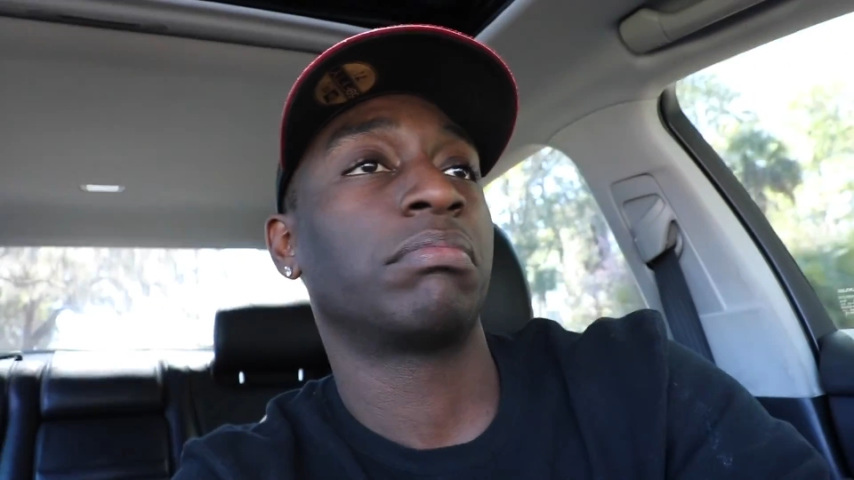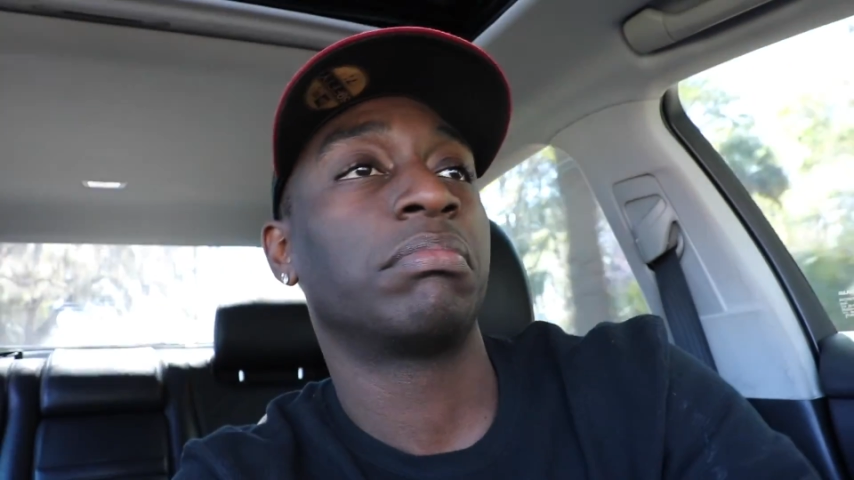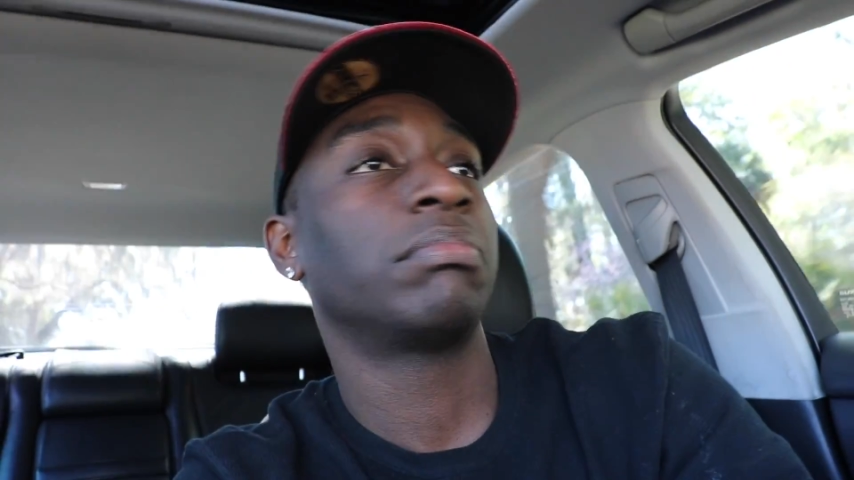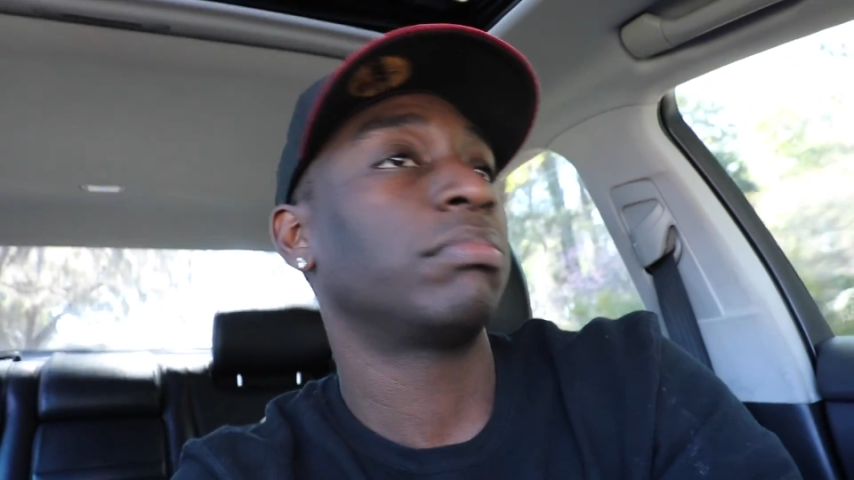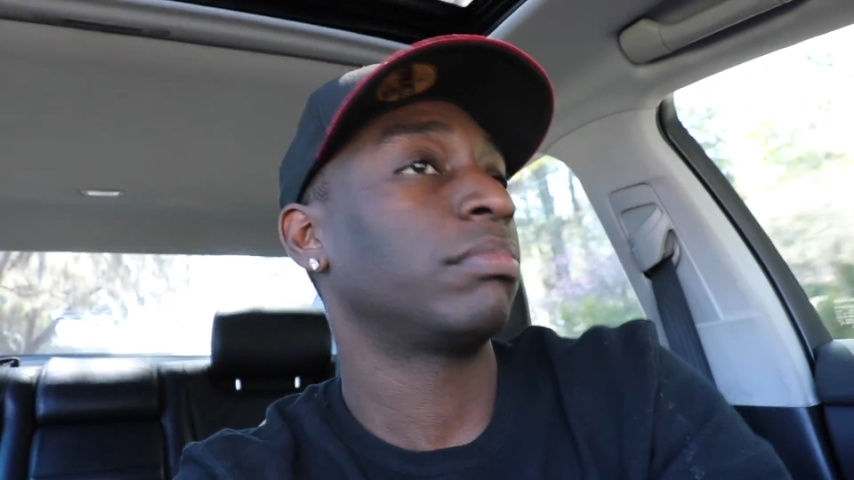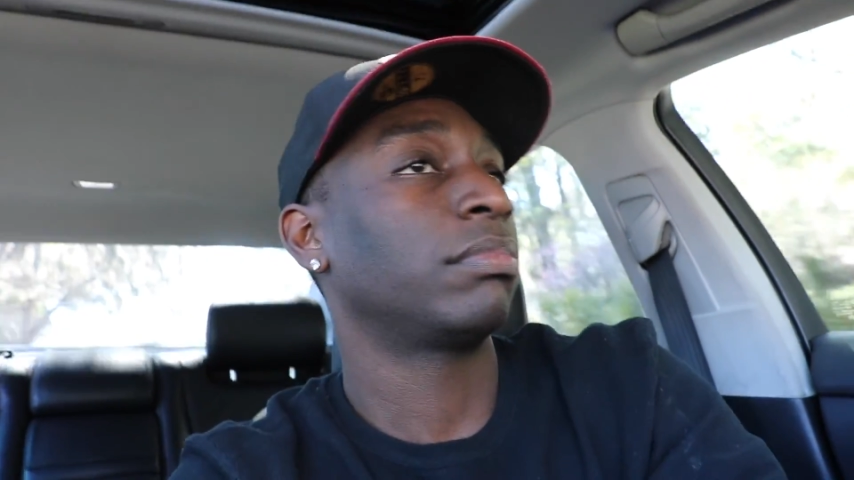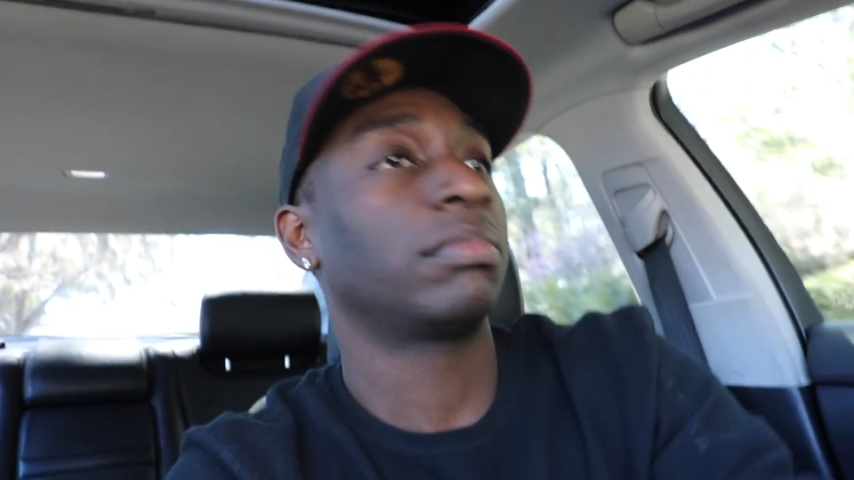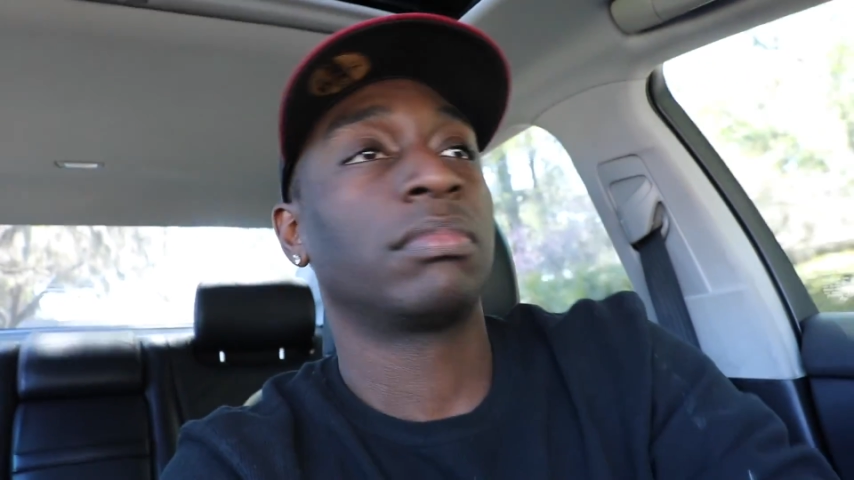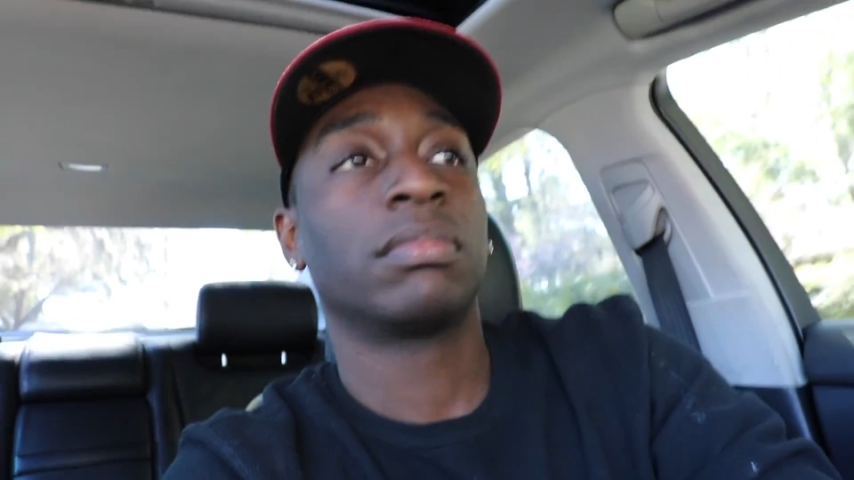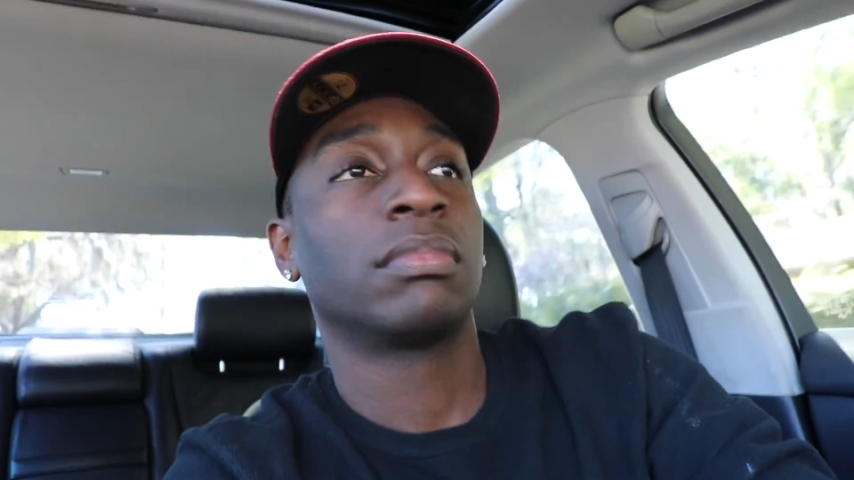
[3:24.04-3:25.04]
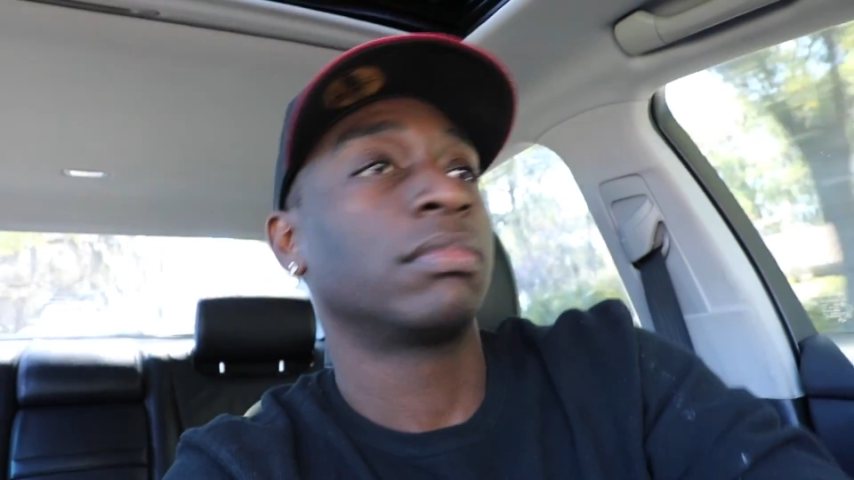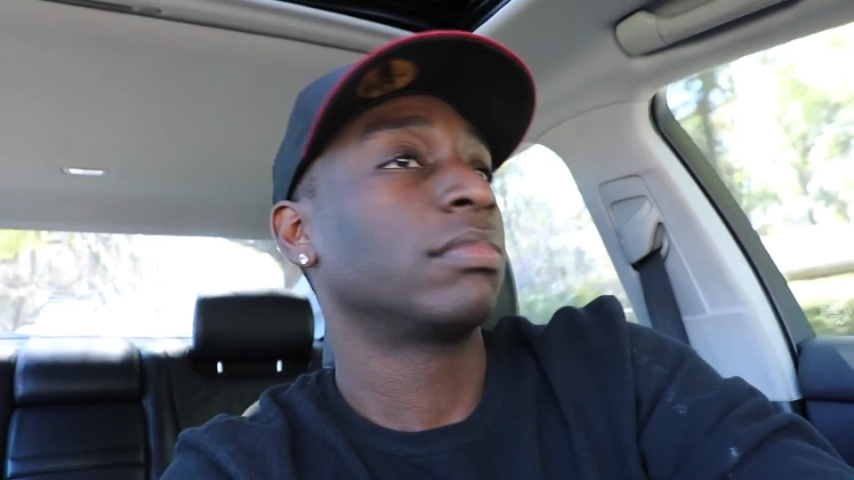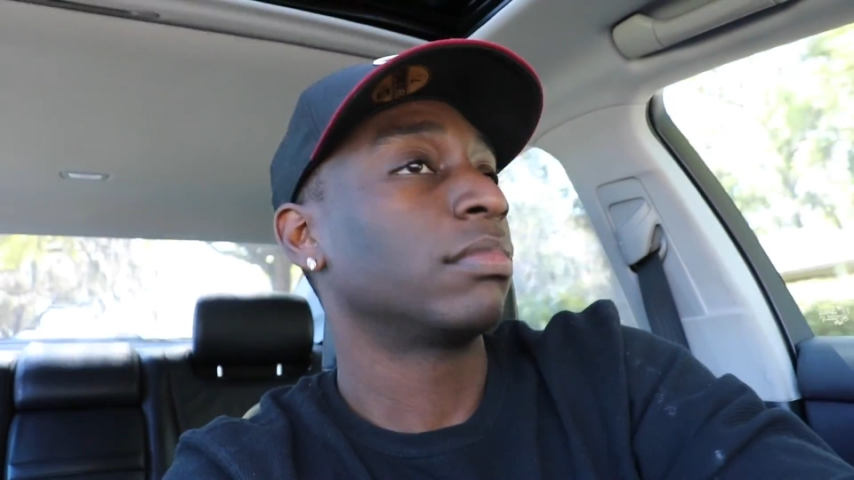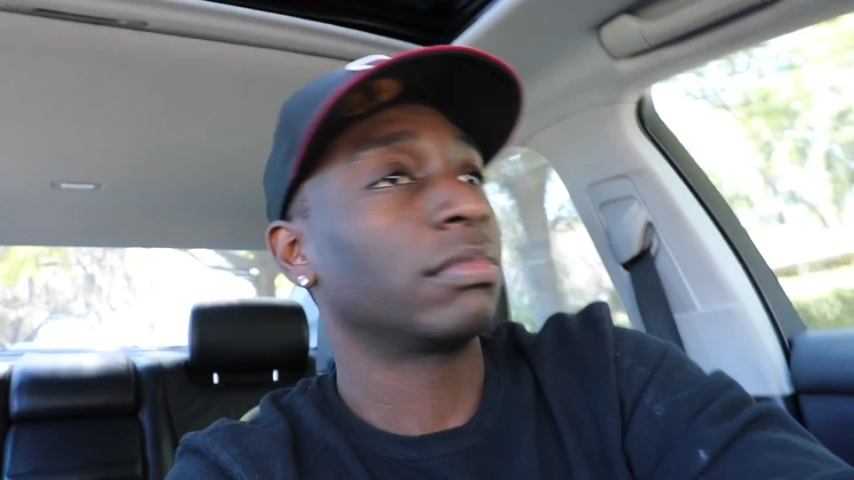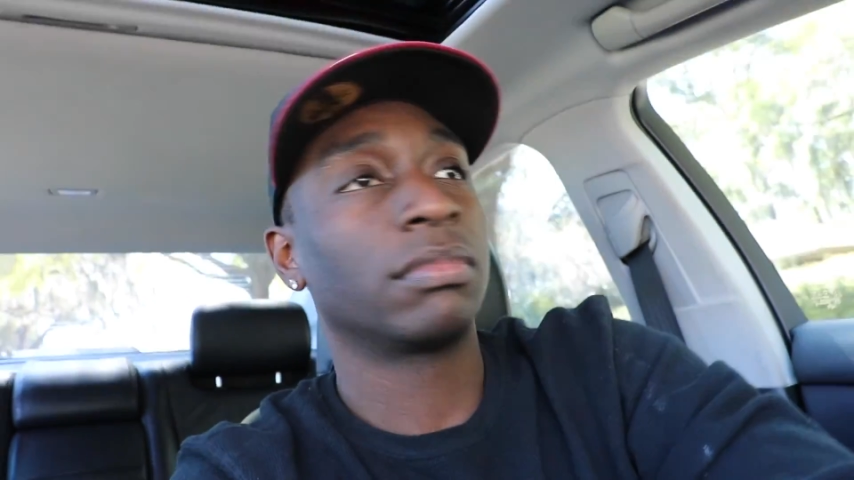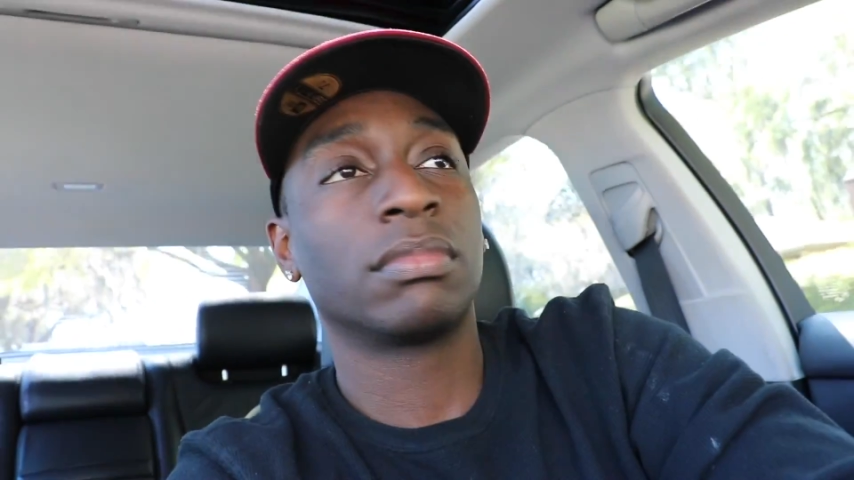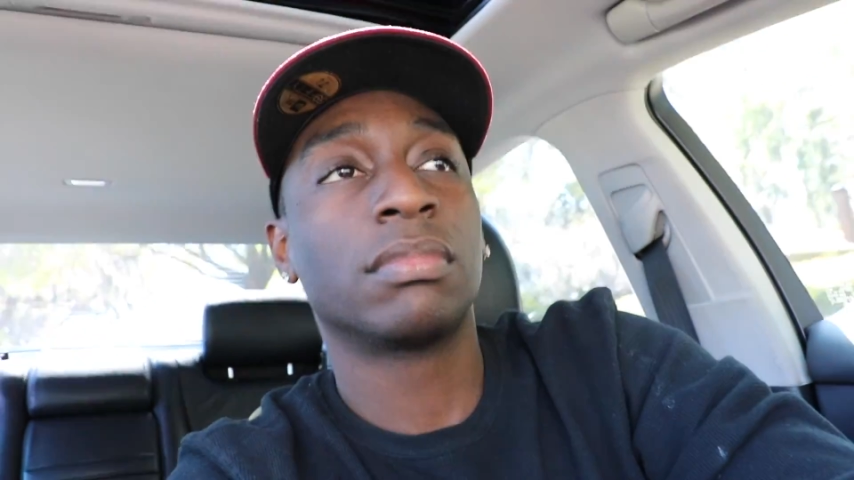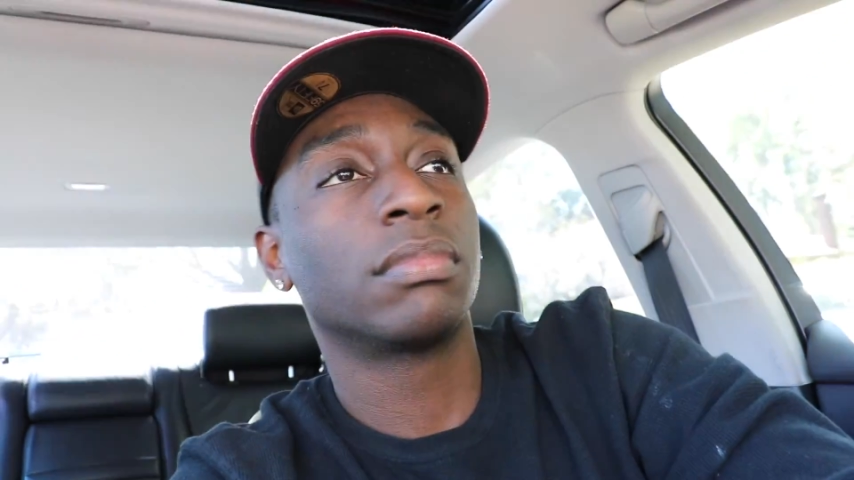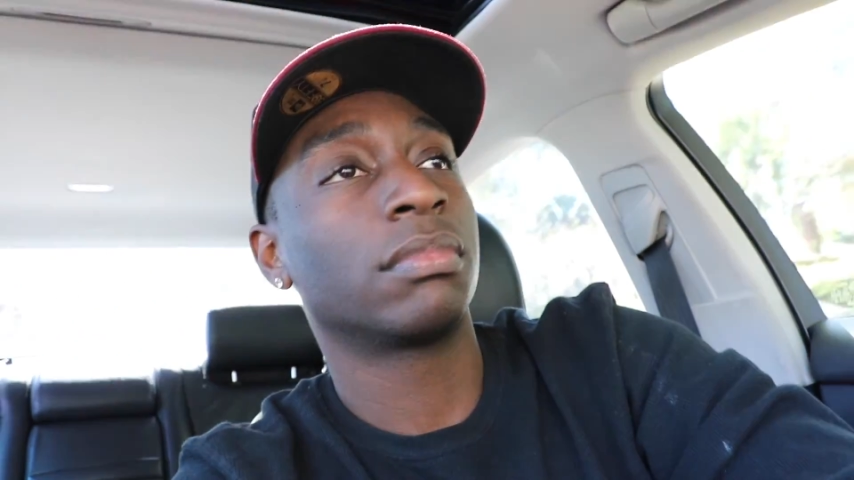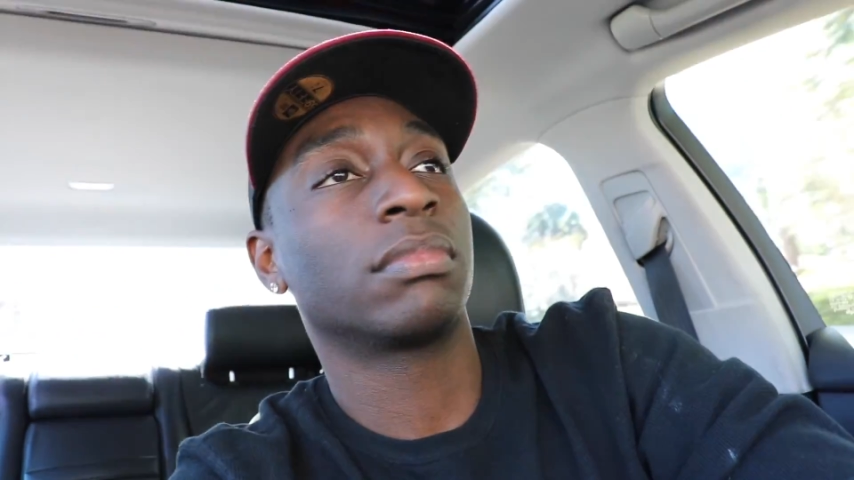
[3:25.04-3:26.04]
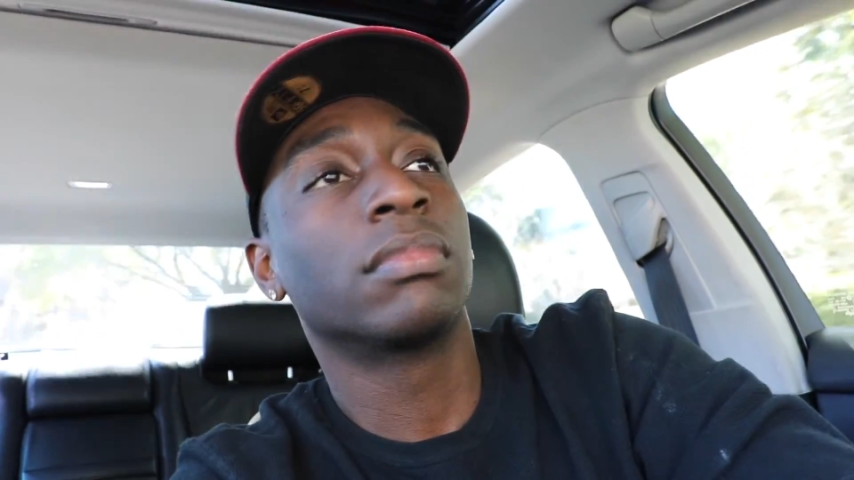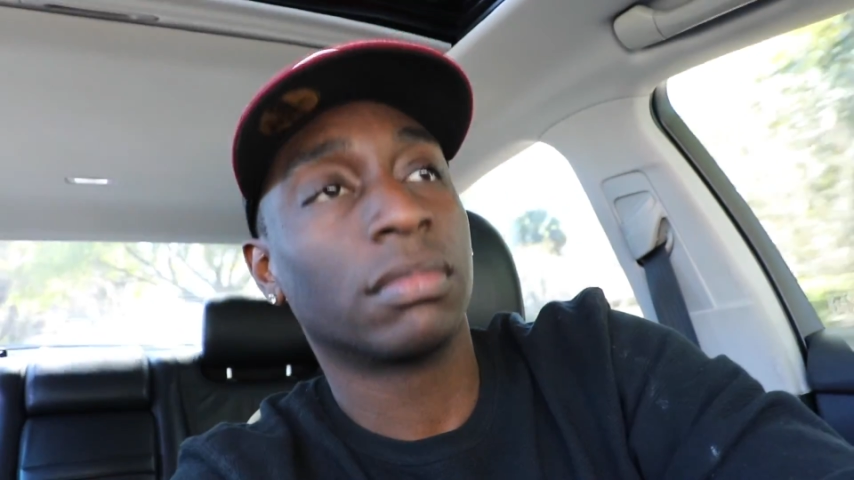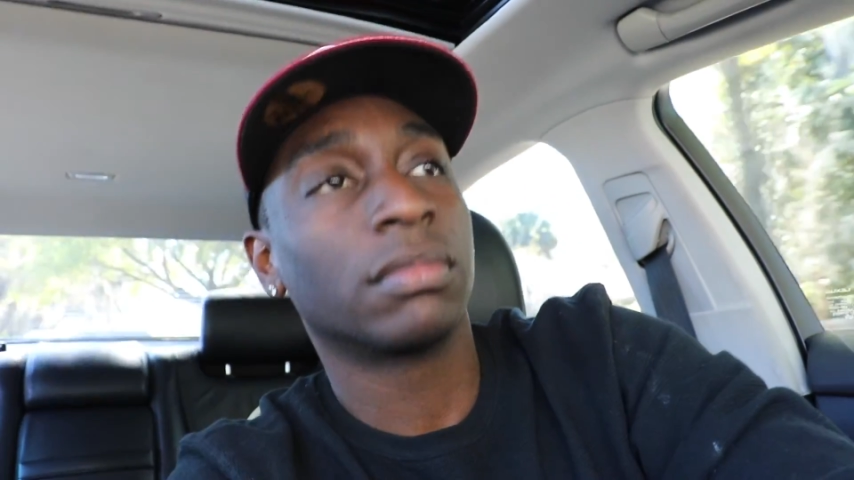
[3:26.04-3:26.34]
Always, yeah, I see him.